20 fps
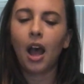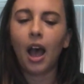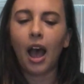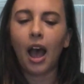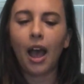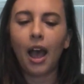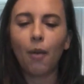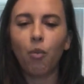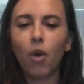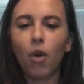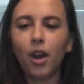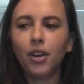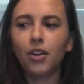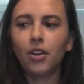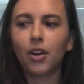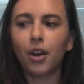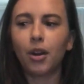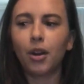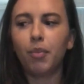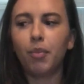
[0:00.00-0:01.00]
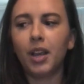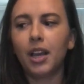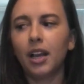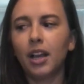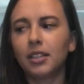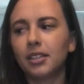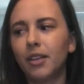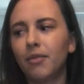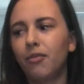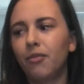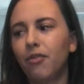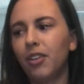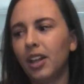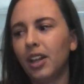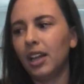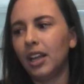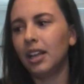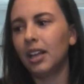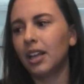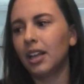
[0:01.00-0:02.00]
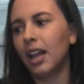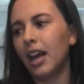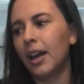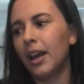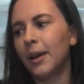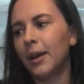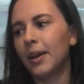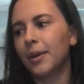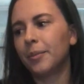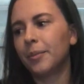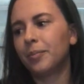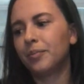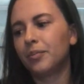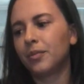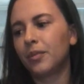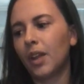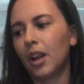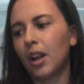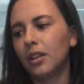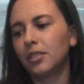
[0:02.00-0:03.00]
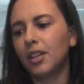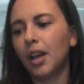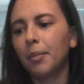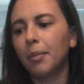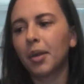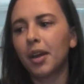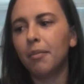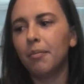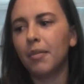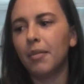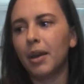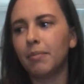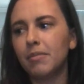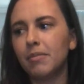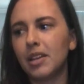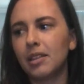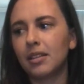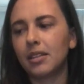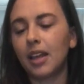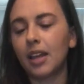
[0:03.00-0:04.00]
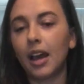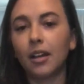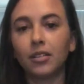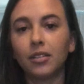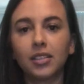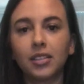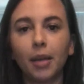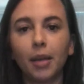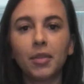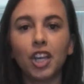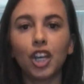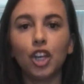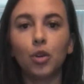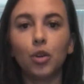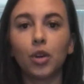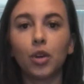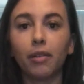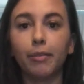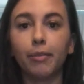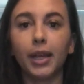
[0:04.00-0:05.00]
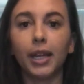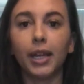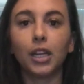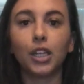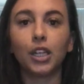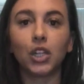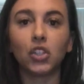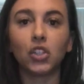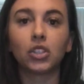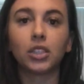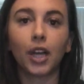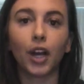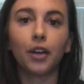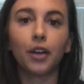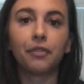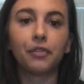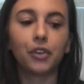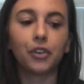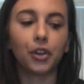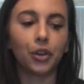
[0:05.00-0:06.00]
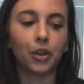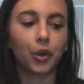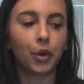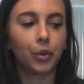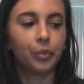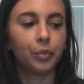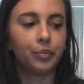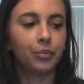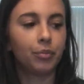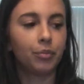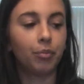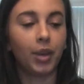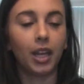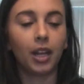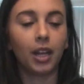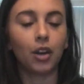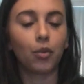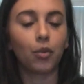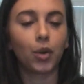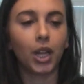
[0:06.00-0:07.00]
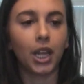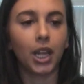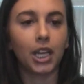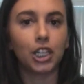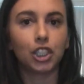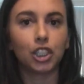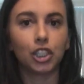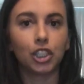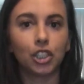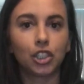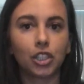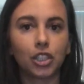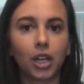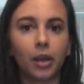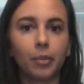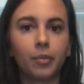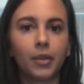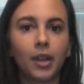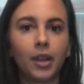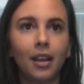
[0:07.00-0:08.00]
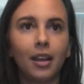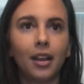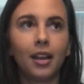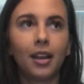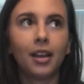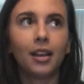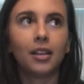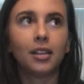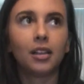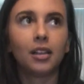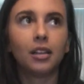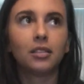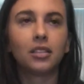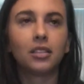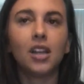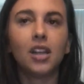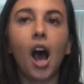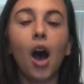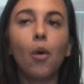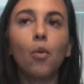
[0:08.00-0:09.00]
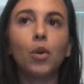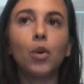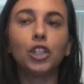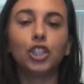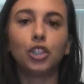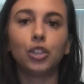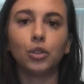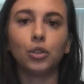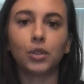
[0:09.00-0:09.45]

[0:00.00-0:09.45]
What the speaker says: I wonder, because I'm feeling like some commitment that something you committed yourself to, be it a relationship, it's not what you